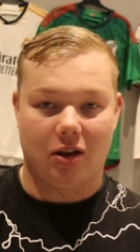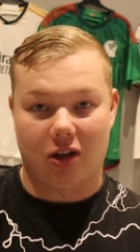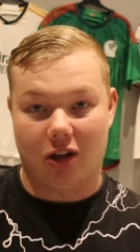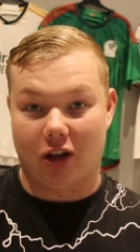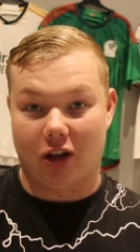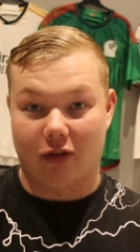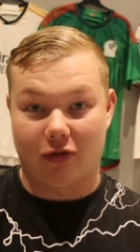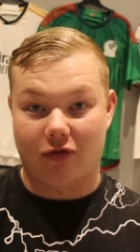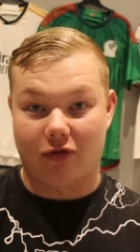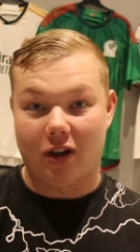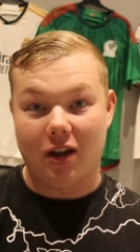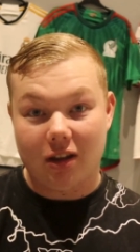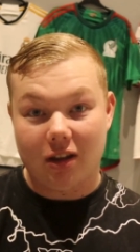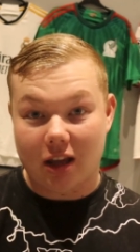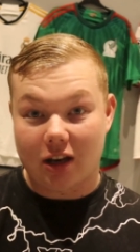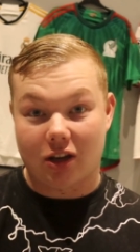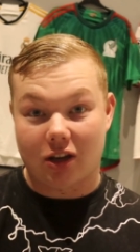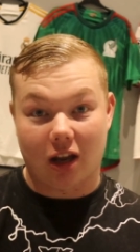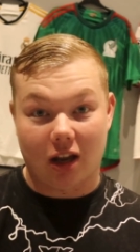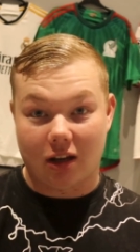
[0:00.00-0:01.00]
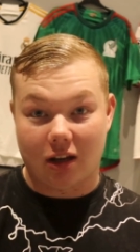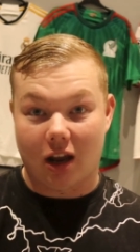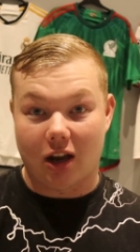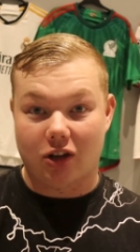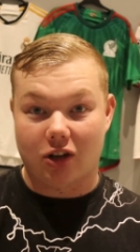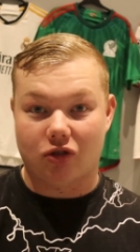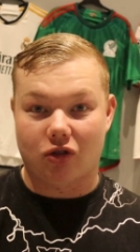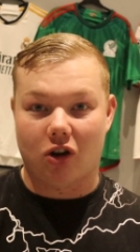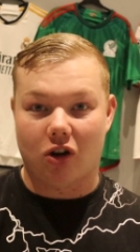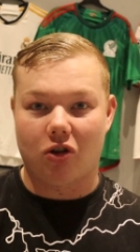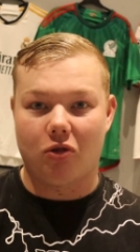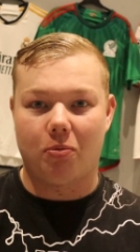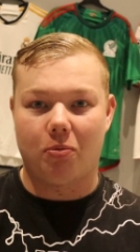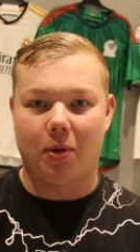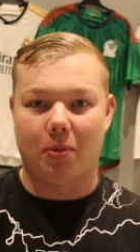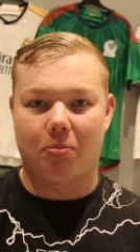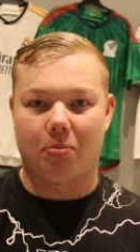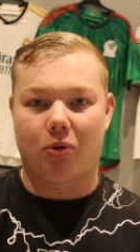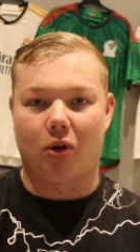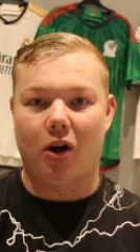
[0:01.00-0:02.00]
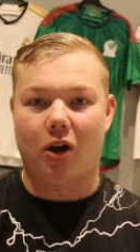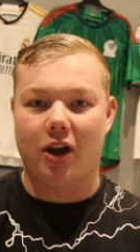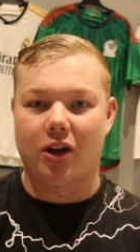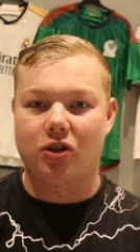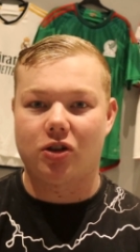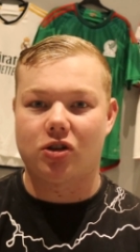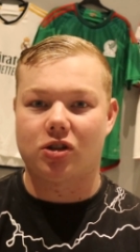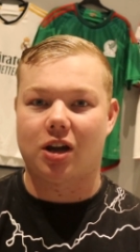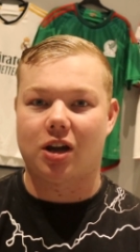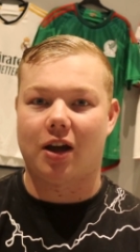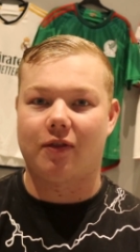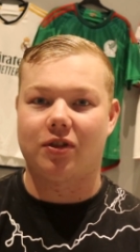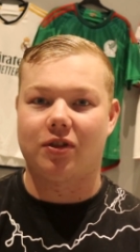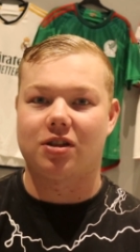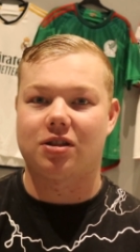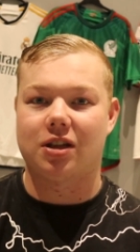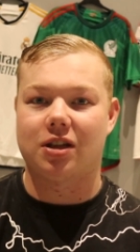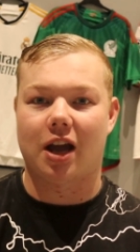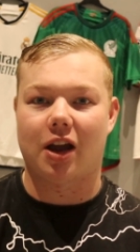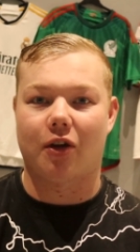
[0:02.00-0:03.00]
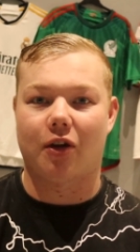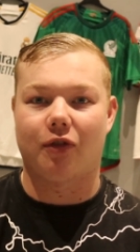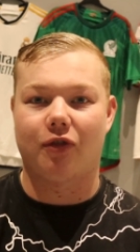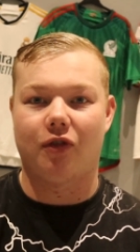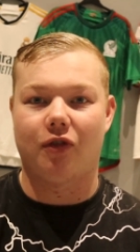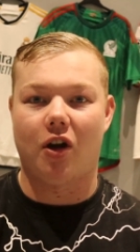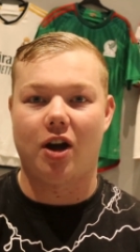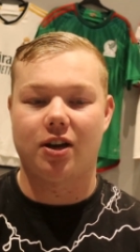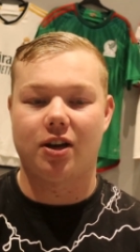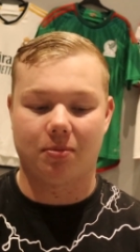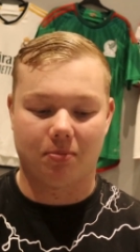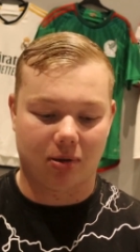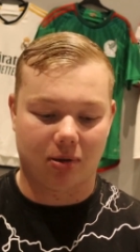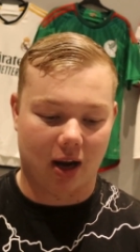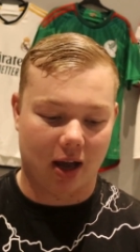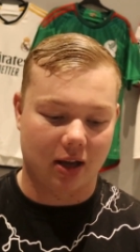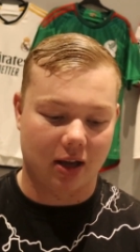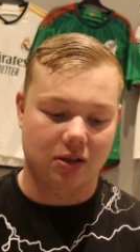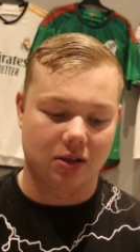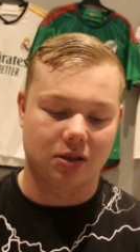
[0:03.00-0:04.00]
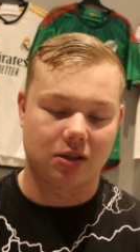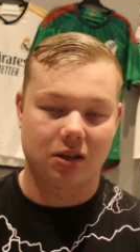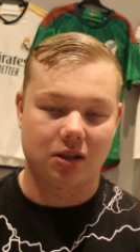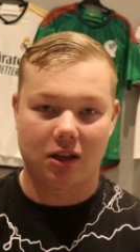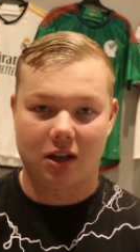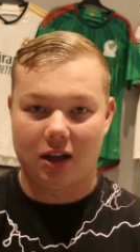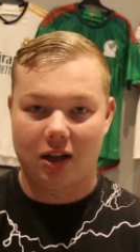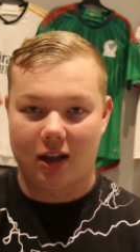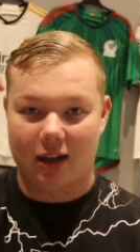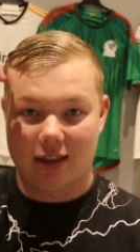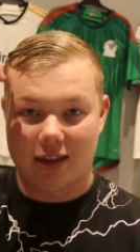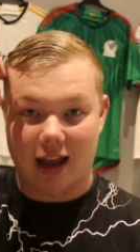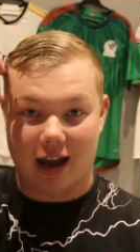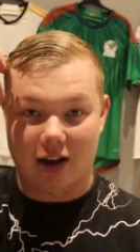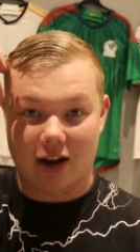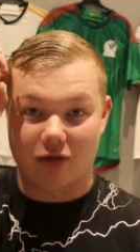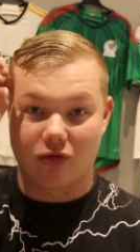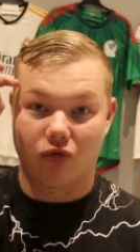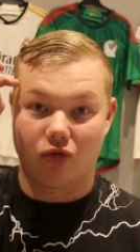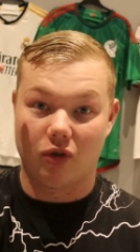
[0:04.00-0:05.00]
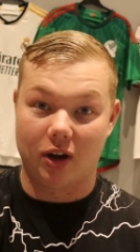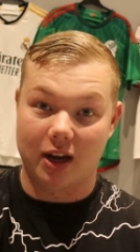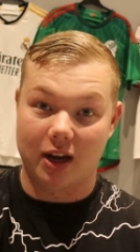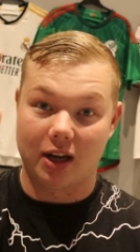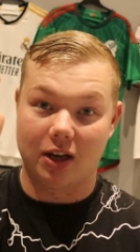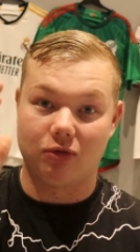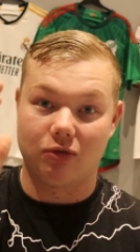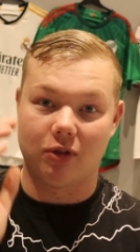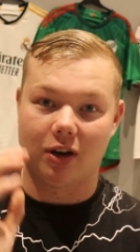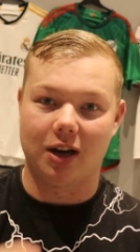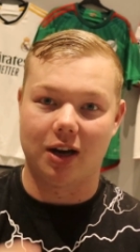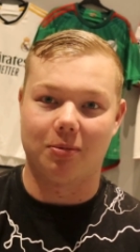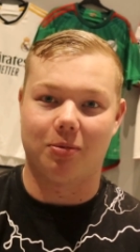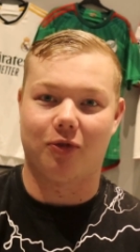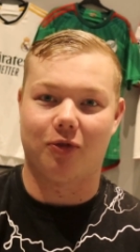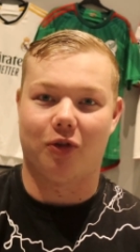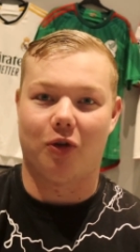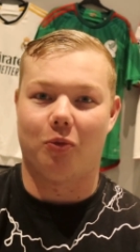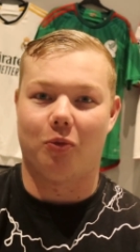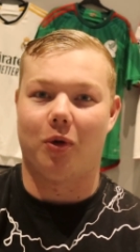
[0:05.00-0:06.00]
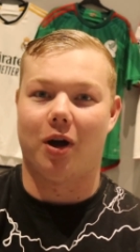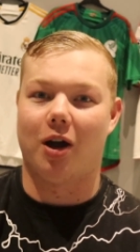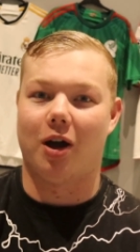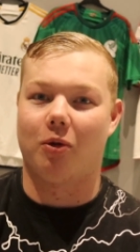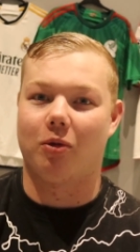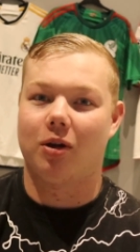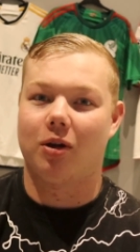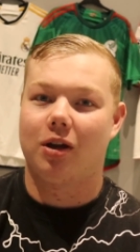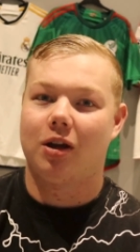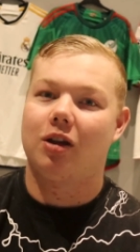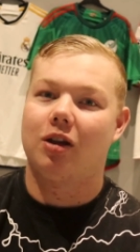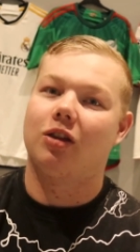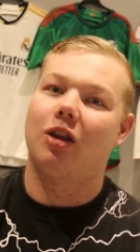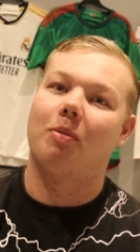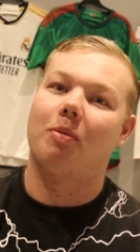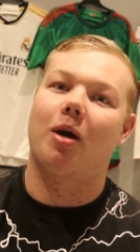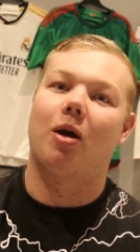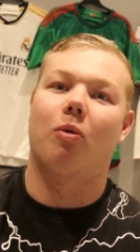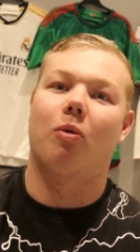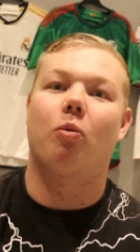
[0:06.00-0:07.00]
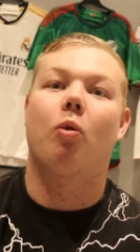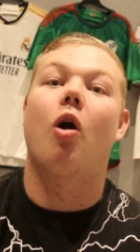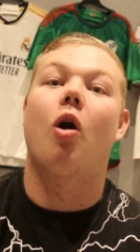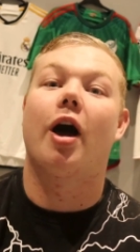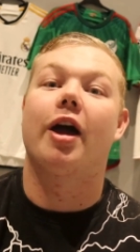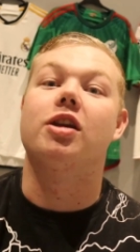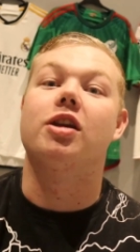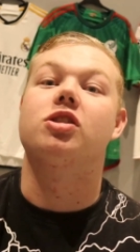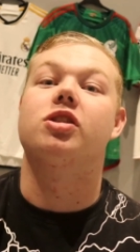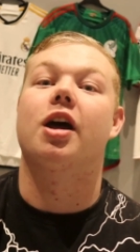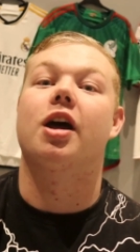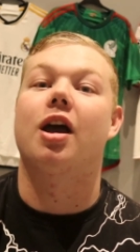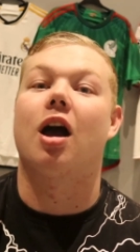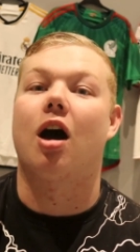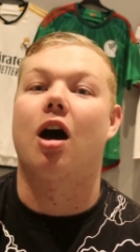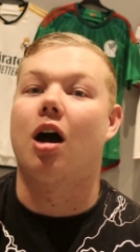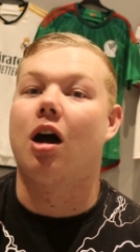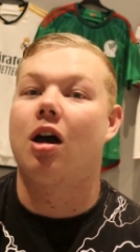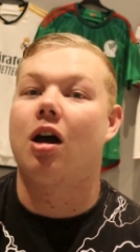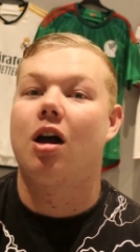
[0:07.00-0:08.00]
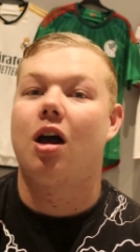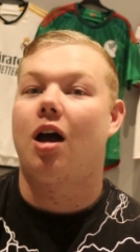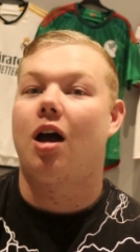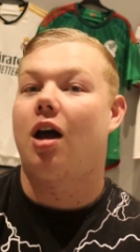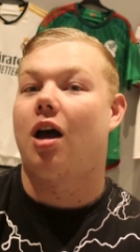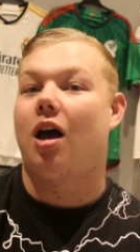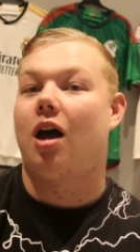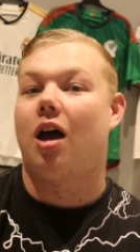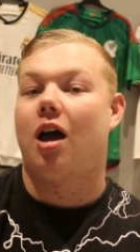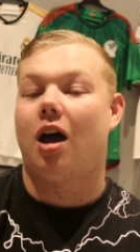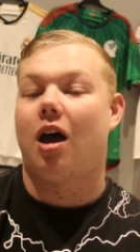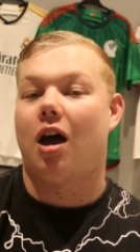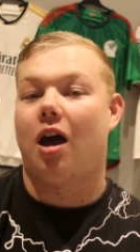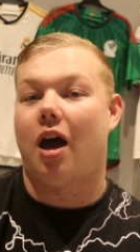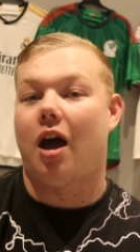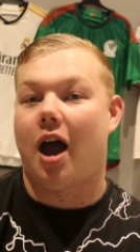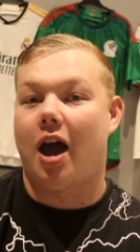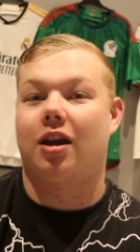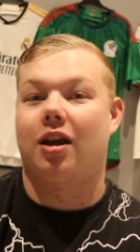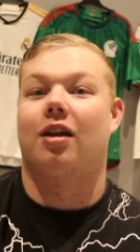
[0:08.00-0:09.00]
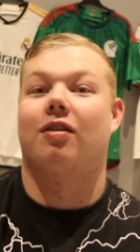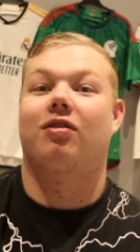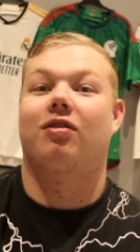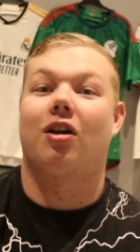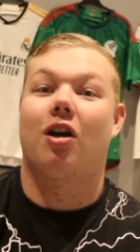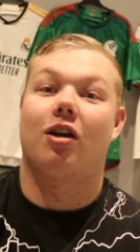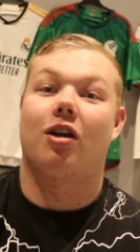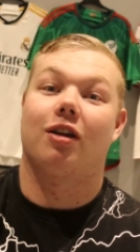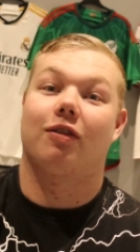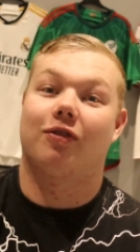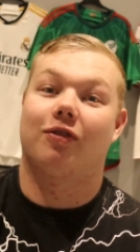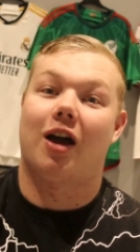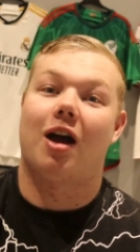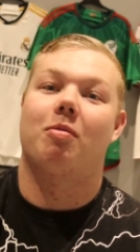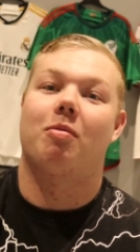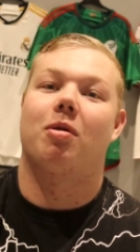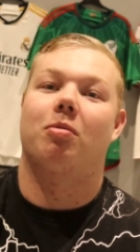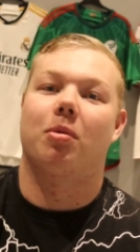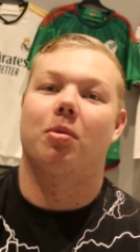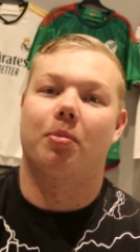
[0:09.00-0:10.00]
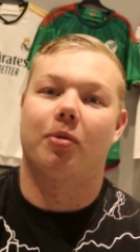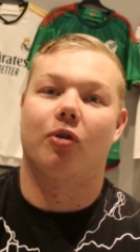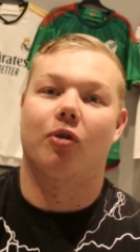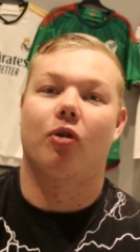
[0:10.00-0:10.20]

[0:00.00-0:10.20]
You'd think that it would struggle, but Brighton just have this knack of finding players that can really, really perform well, no matter what age they are. And they've certainly found one with